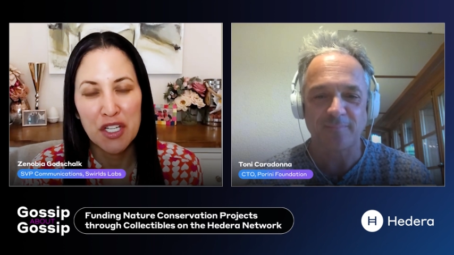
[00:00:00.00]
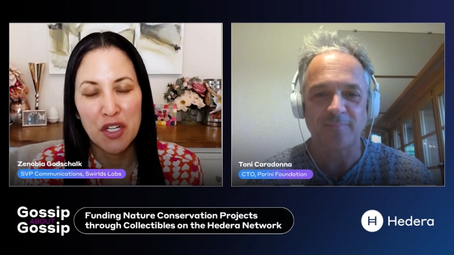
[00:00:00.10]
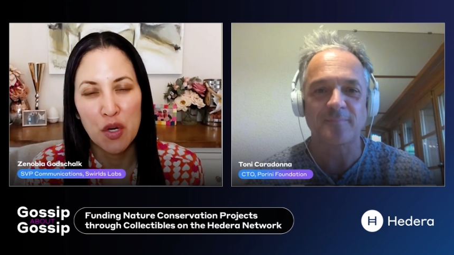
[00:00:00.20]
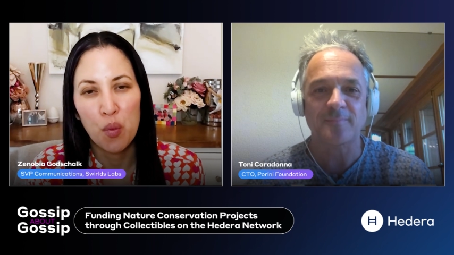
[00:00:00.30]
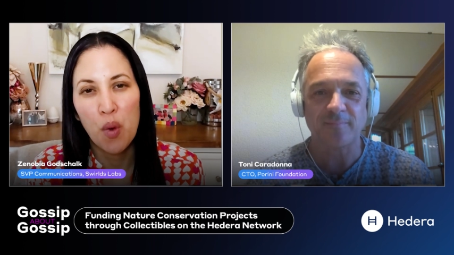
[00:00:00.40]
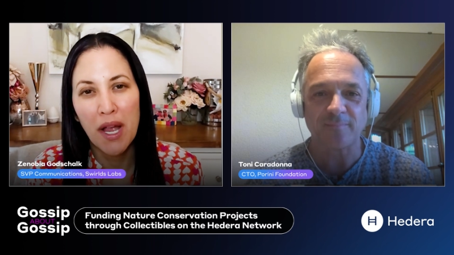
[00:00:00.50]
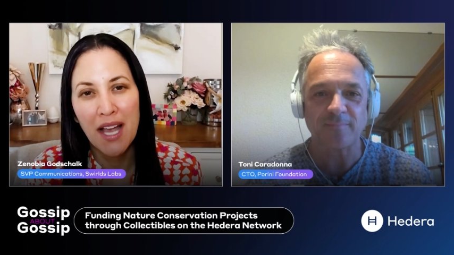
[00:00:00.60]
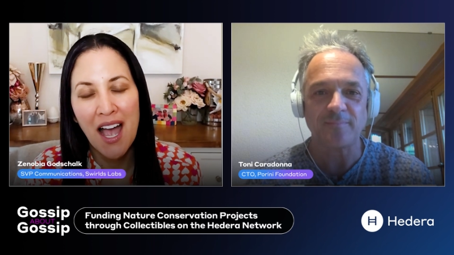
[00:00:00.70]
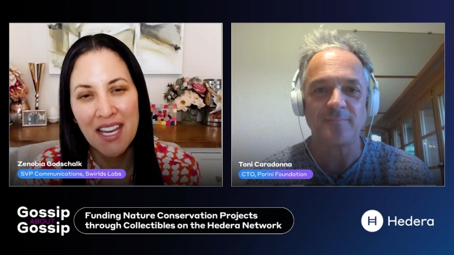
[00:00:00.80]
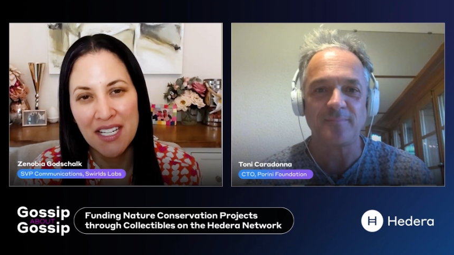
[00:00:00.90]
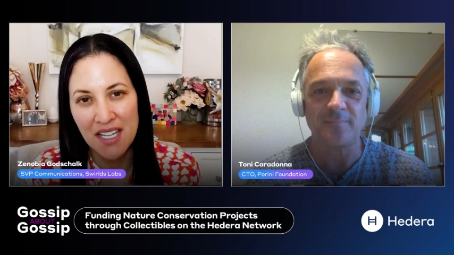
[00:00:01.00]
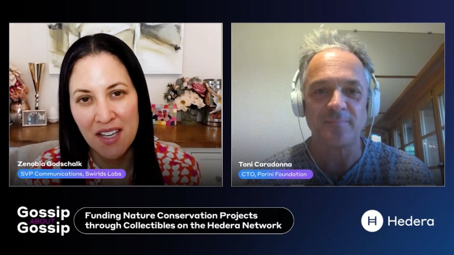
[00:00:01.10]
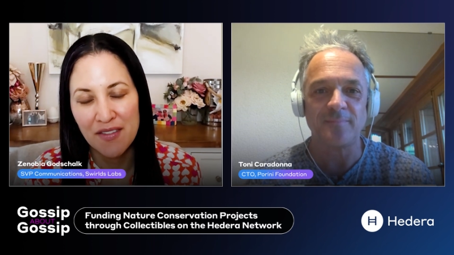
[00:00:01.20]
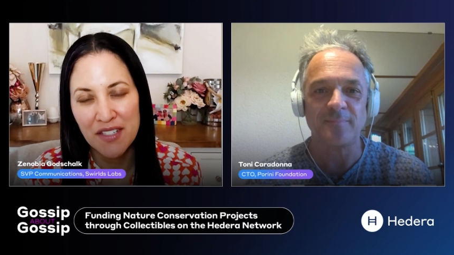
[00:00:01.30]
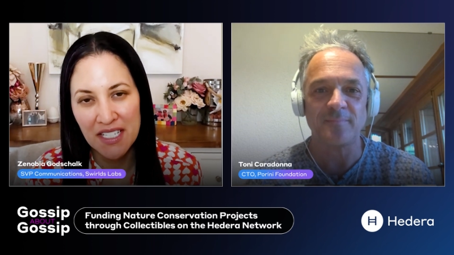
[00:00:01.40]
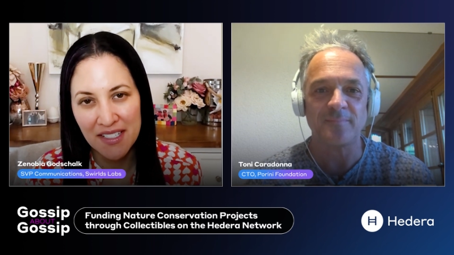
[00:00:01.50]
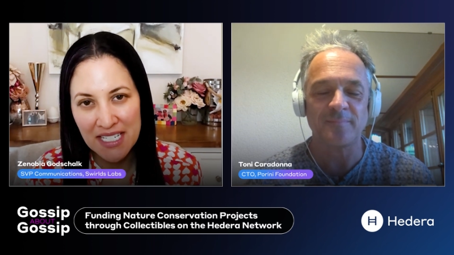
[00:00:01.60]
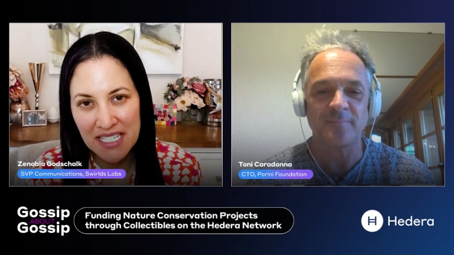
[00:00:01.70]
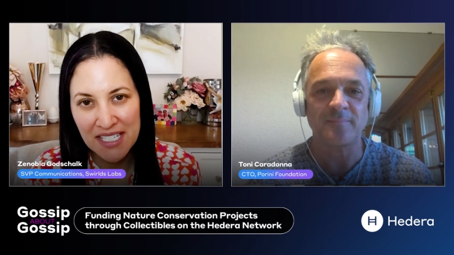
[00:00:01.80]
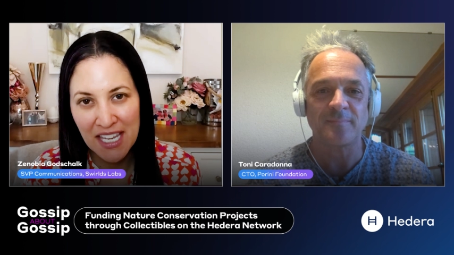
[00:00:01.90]
Speaker 1: you know, what kind of D L
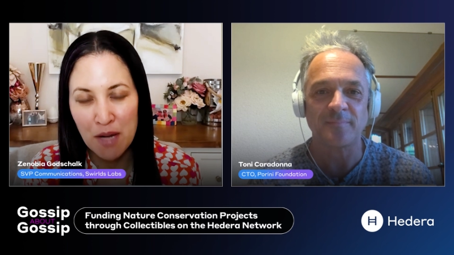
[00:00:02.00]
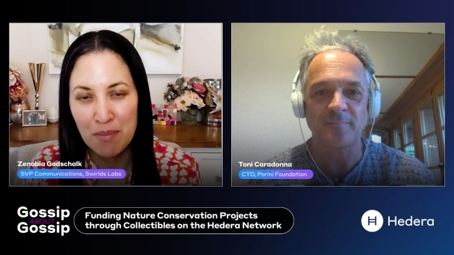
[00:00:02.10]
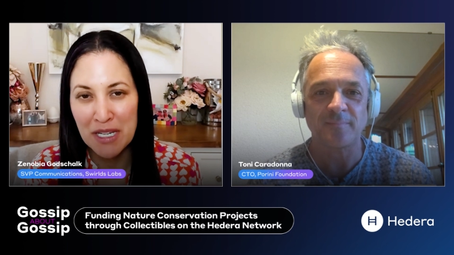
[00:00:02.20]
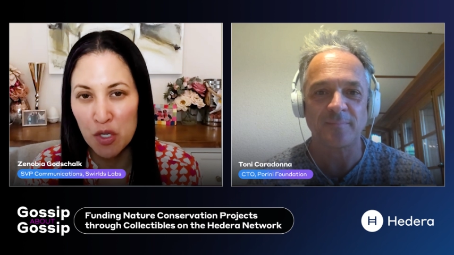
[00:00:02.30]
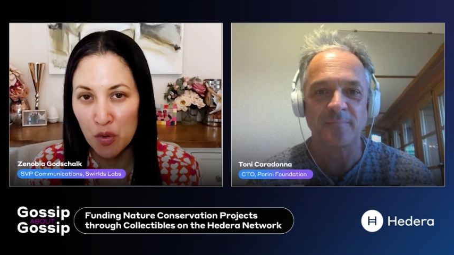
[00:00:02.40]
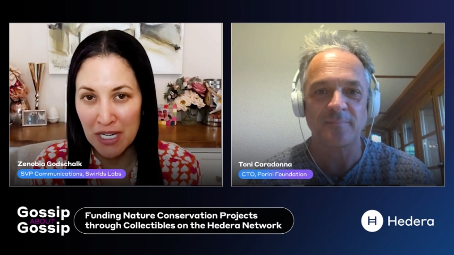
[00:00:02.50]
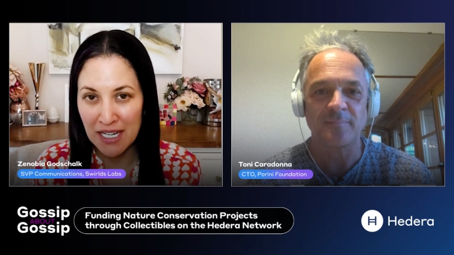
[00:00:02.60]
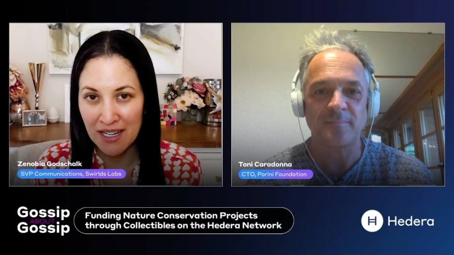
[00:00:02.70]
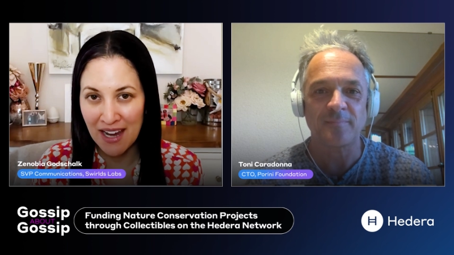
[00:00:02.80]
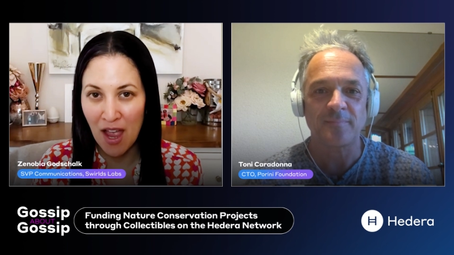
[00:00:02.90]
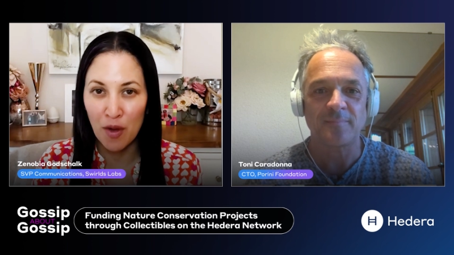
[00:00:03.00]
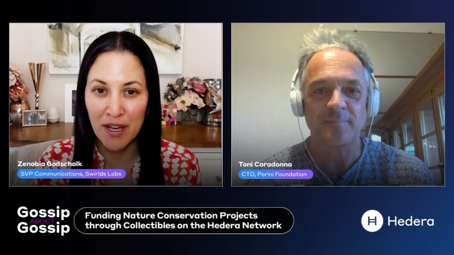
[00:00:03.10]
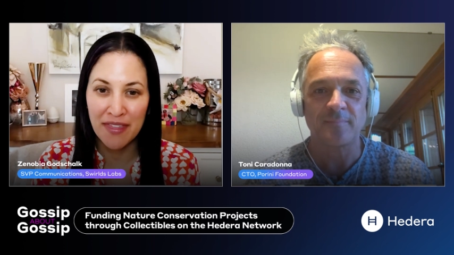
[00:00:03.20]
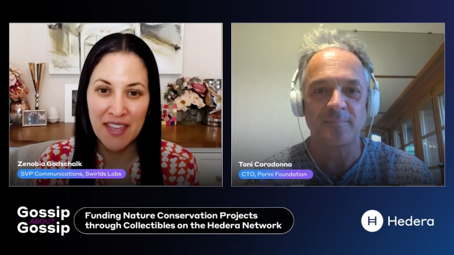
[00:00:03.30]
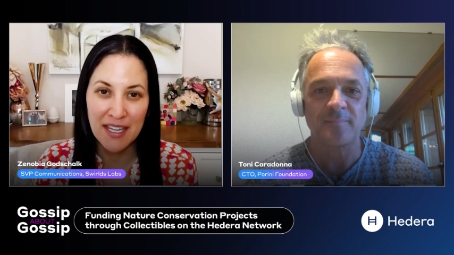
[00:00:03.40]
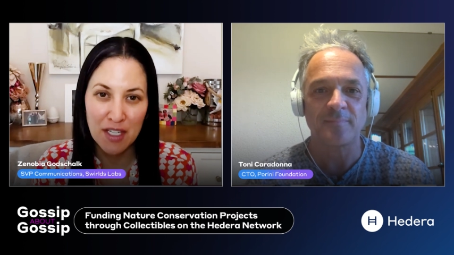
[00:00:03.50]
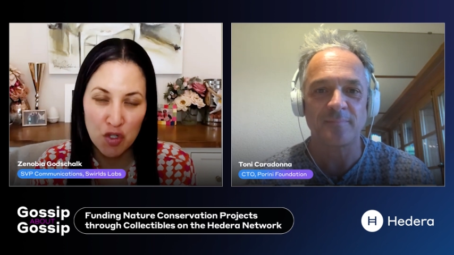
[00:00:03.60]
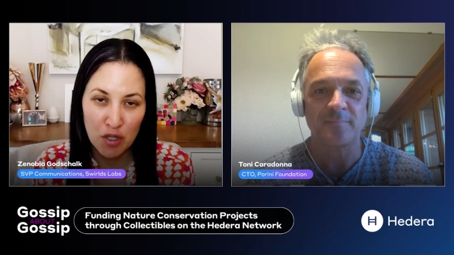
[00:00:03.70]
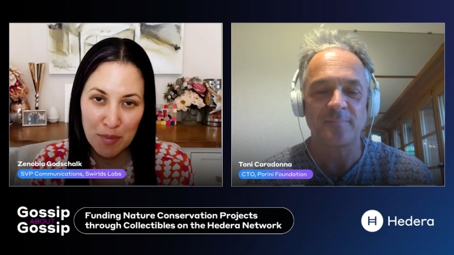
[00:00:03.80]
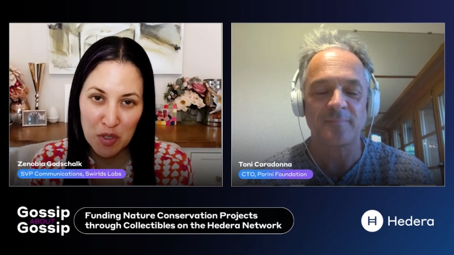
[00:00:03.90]
Ts can be green, how can they
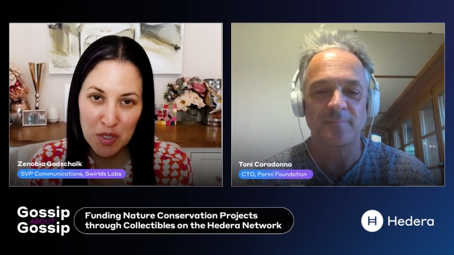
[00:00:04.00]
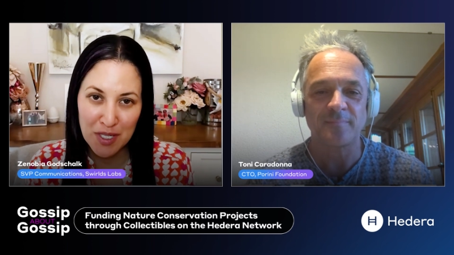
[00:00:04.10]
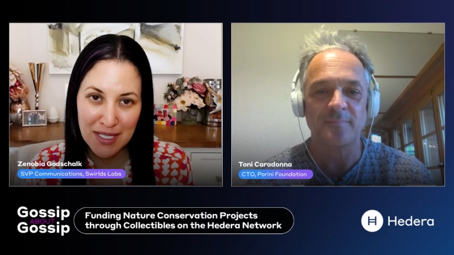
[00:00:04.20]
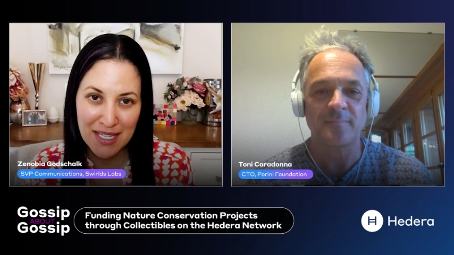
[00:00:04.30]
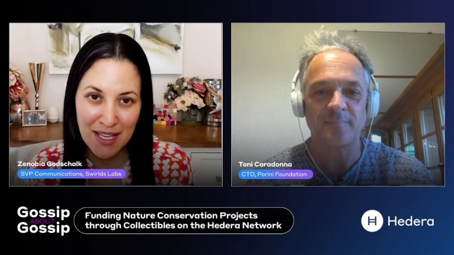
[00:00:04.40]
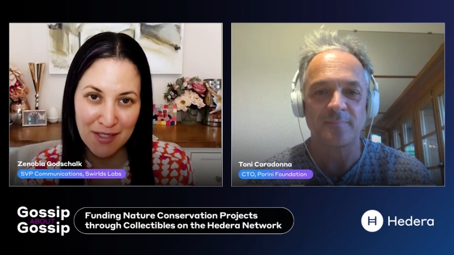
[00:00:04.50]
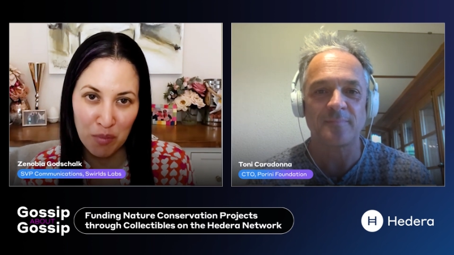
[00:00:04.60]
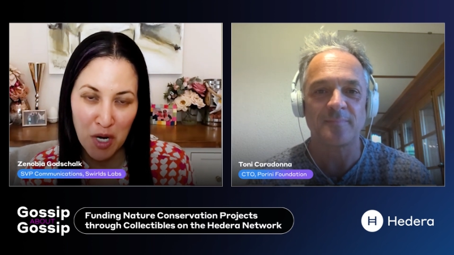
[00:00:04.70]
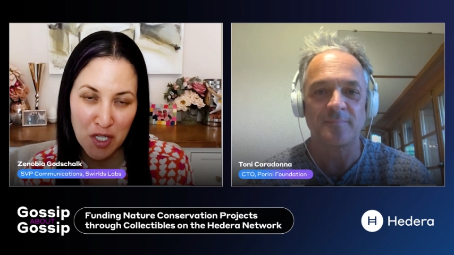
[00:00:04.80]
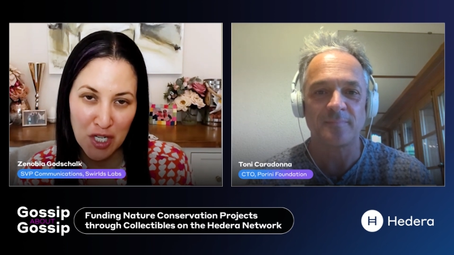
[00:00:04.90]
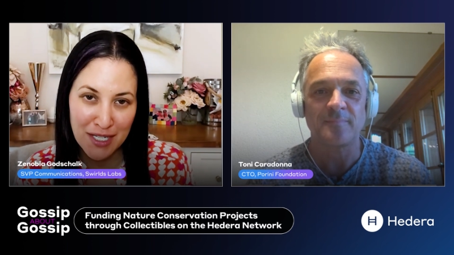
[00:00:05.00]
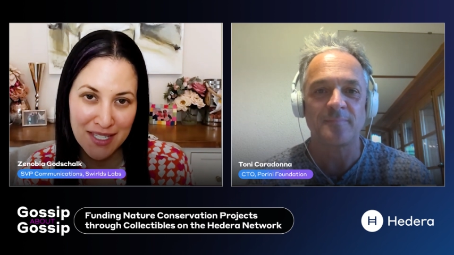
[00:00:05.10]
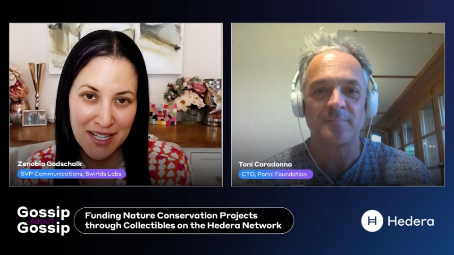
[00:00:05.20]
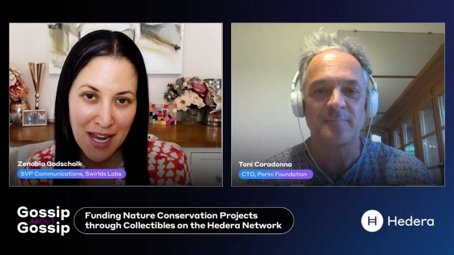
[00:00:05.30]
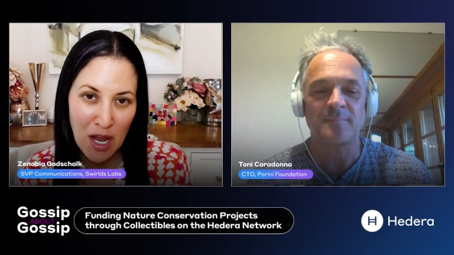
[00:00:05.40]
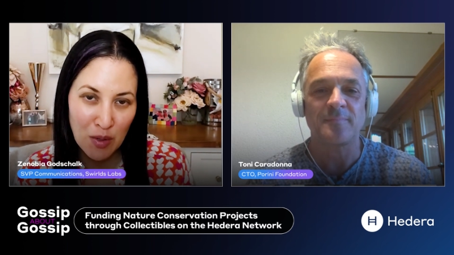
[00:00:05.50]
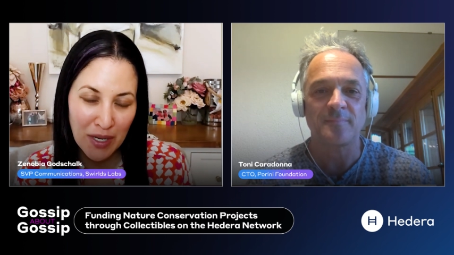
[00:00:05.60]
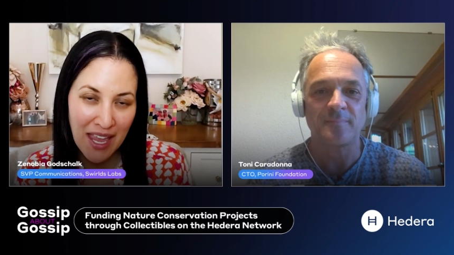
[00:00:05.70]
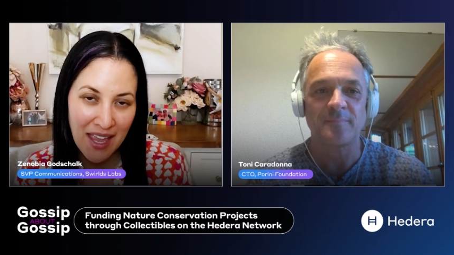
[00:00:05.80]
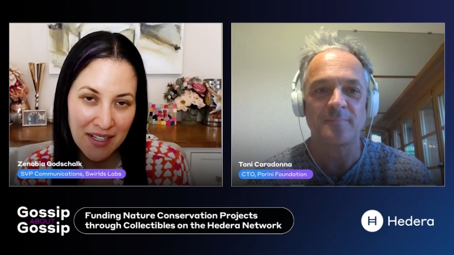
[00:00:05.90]
contribute to these kinds of projects, and how
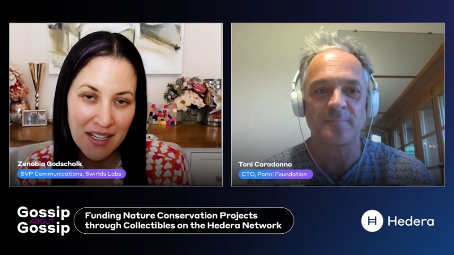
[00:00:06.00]
can,